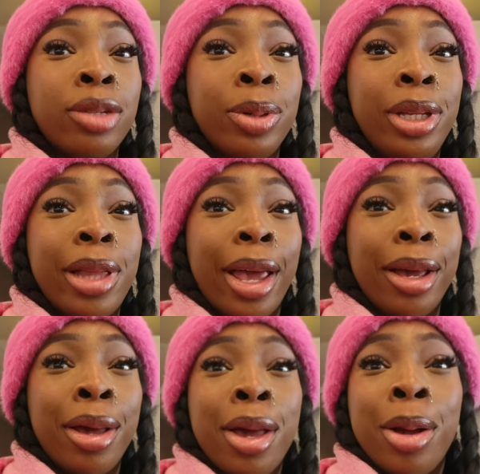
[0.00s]
It's really
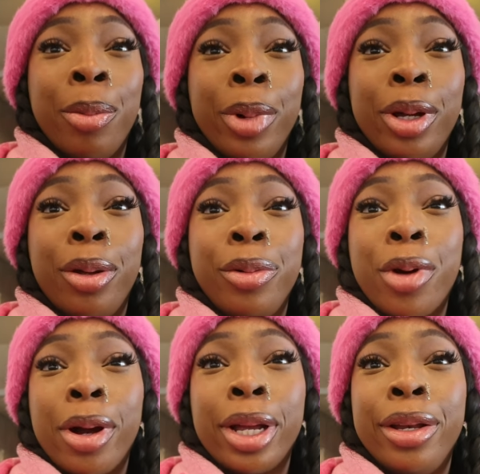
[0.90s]
like real
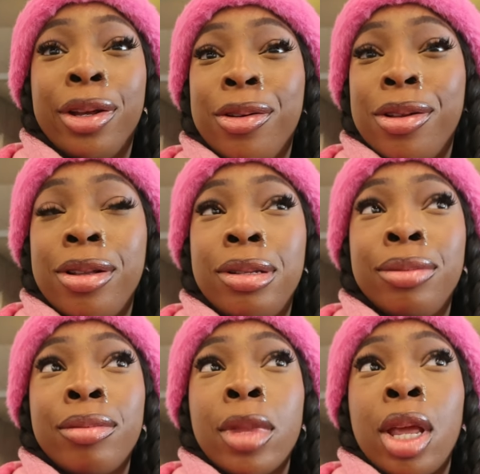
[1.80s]
dark and dull,
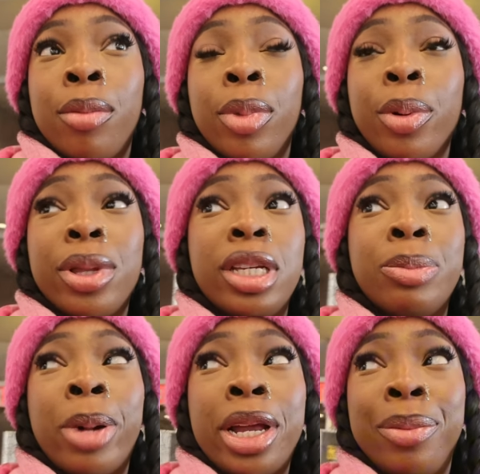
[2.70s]
but really
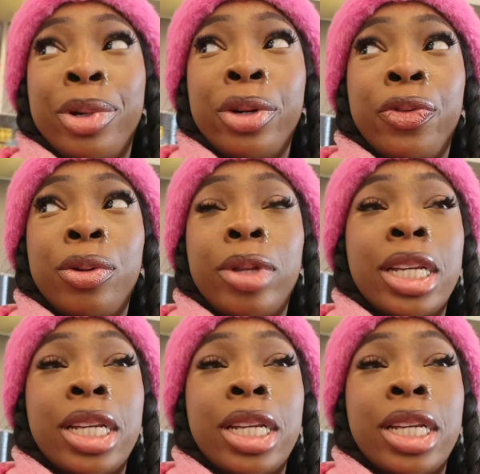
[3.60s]
it's bright and beautiful.